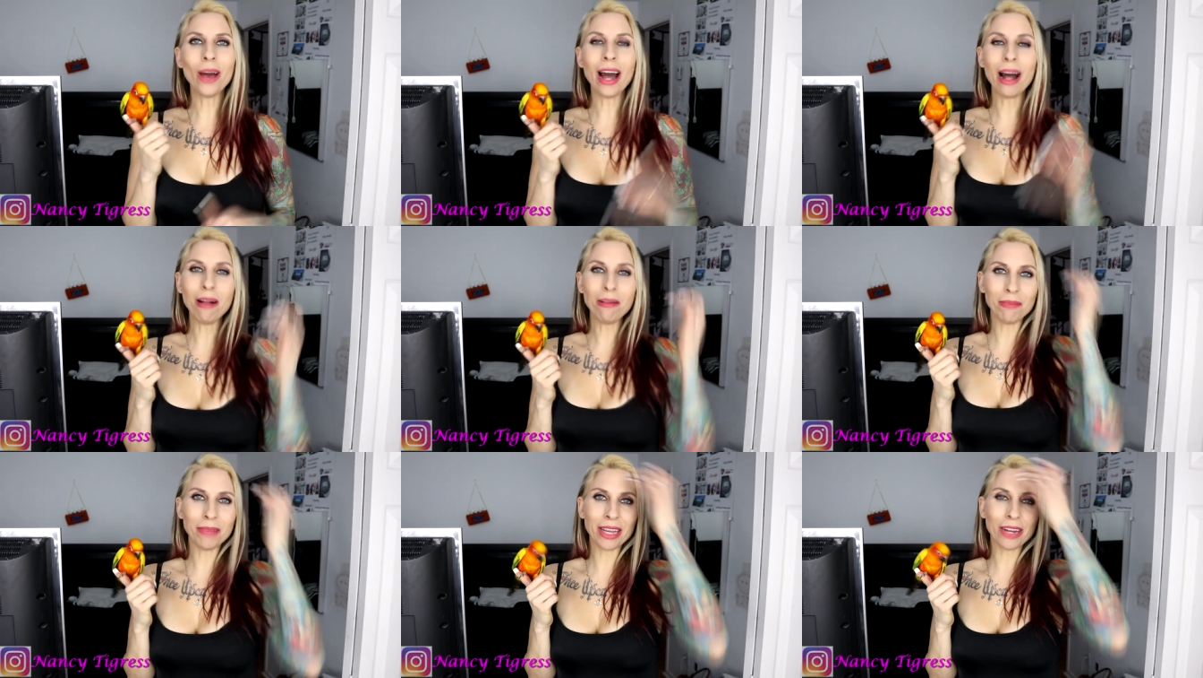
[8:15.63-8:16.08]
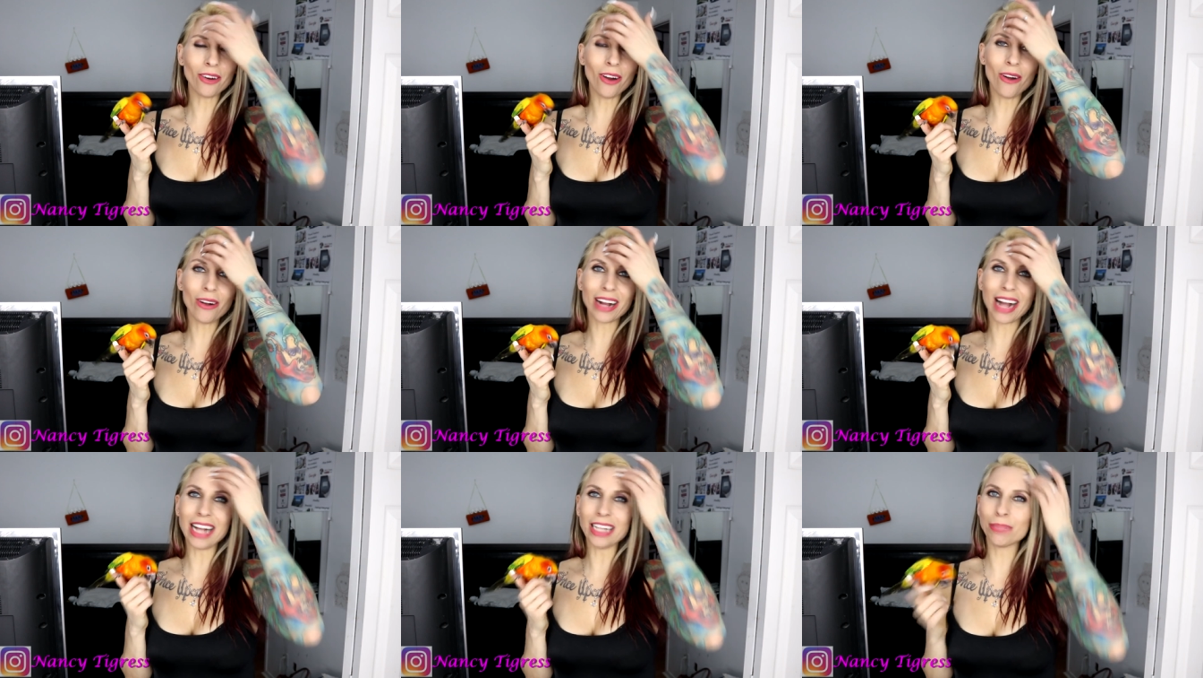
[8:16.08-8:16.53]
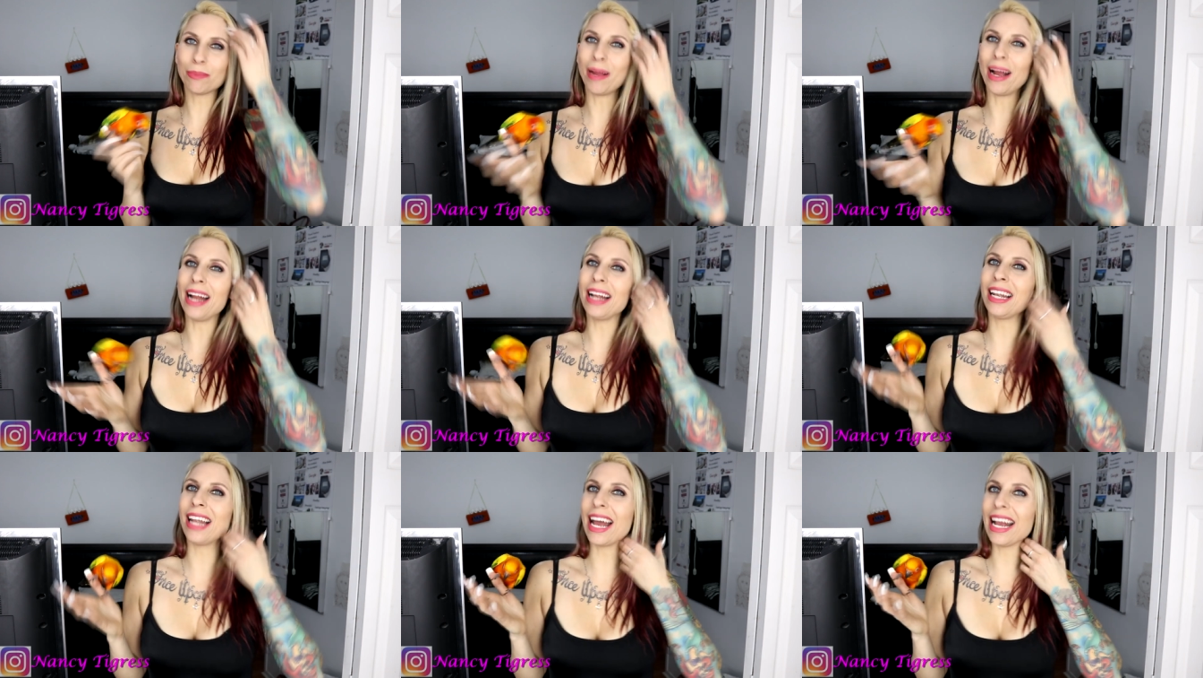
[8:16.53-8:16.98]
help me grow guys
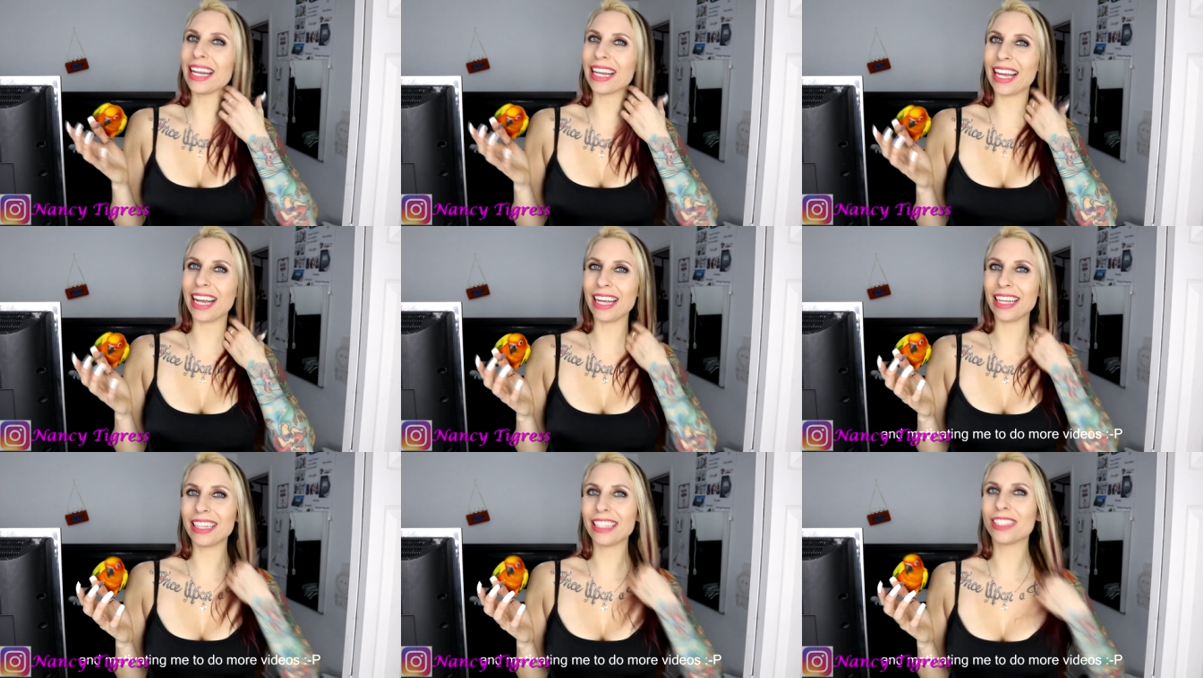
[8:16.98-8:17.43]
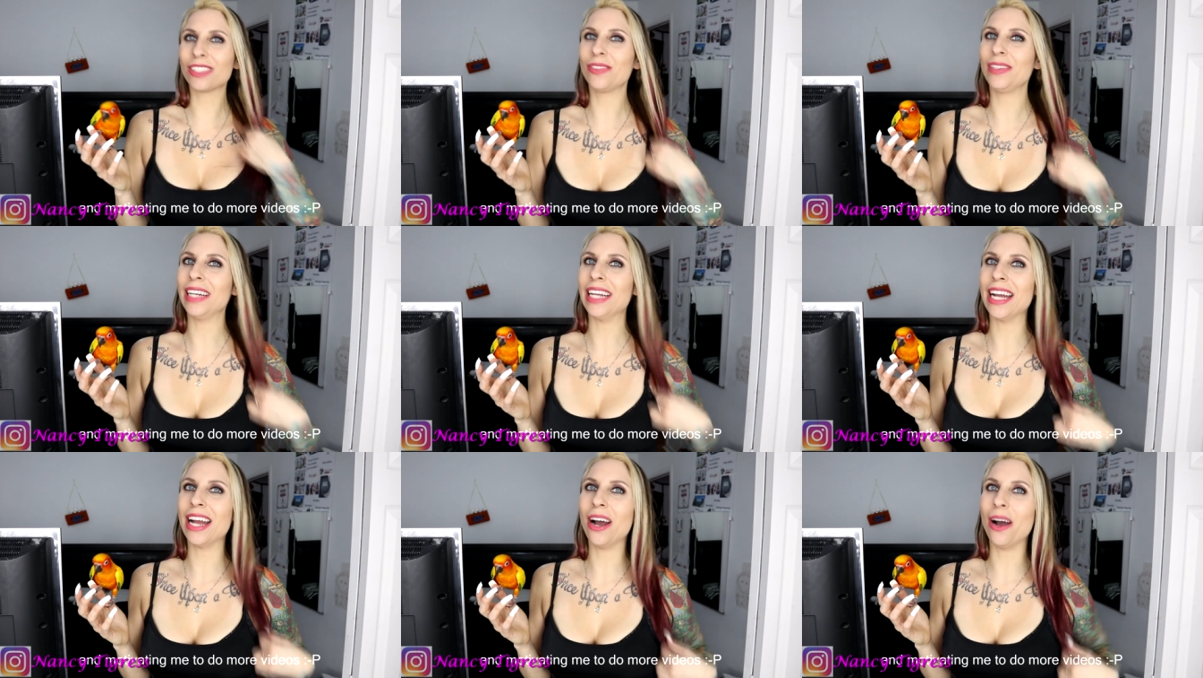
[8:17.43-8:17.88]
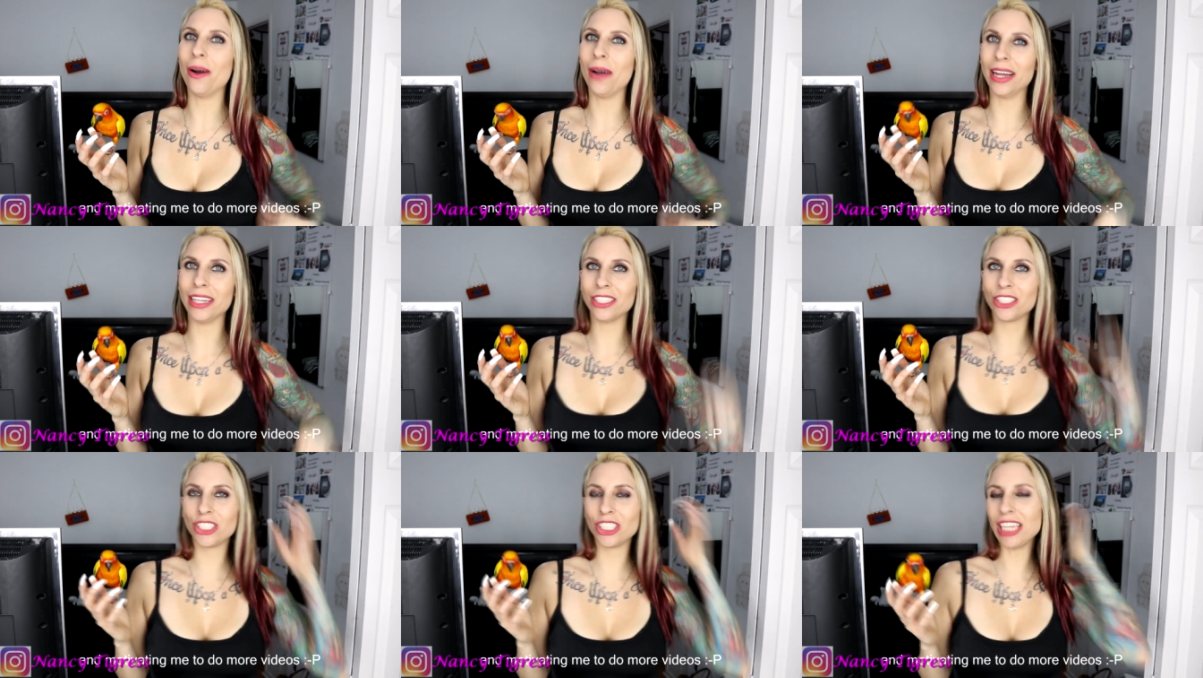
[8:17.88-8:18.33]
by liking this video
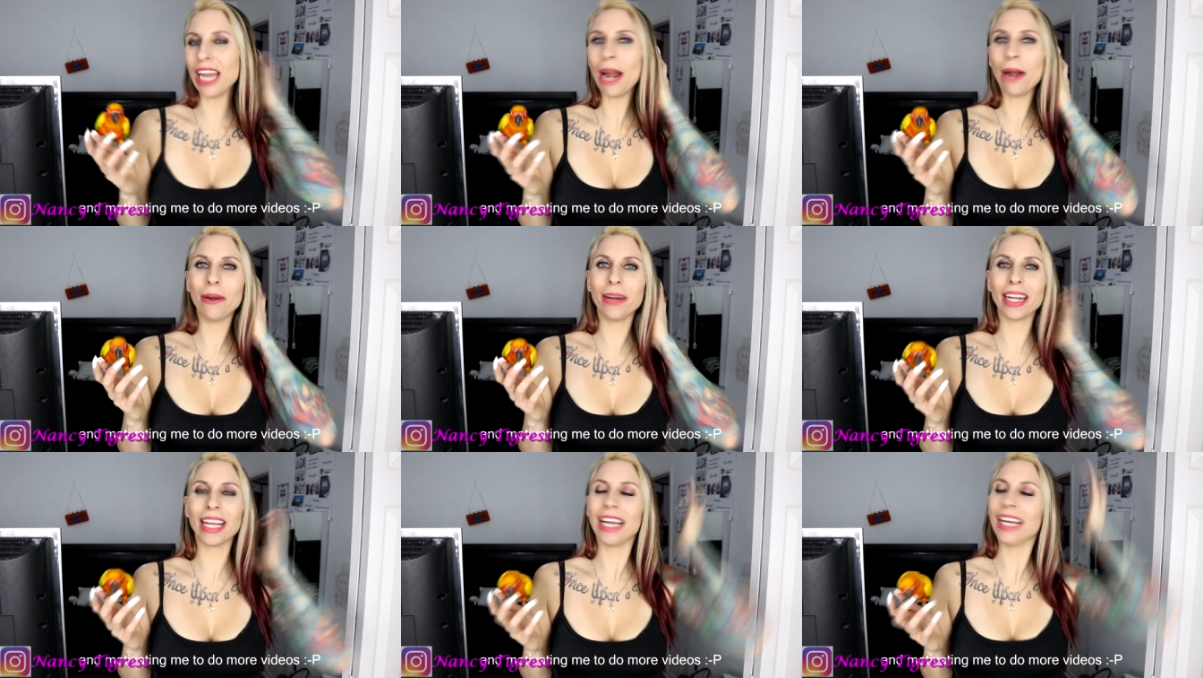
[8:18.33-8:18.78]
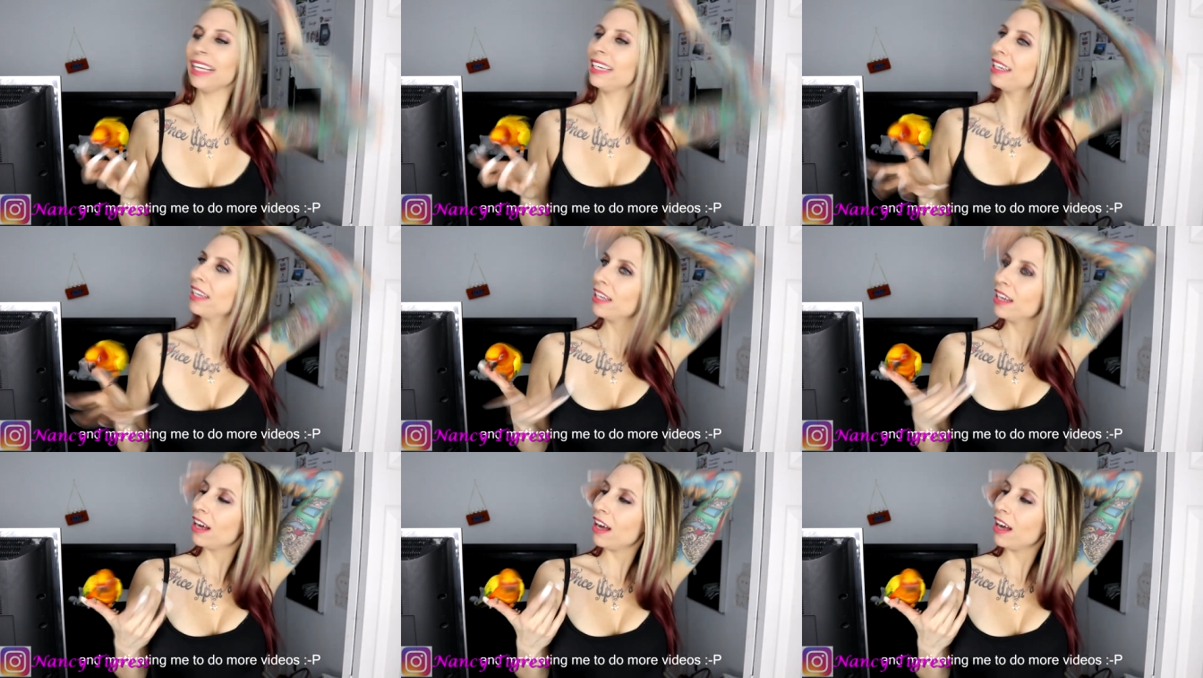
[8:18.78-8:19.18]
and sharing it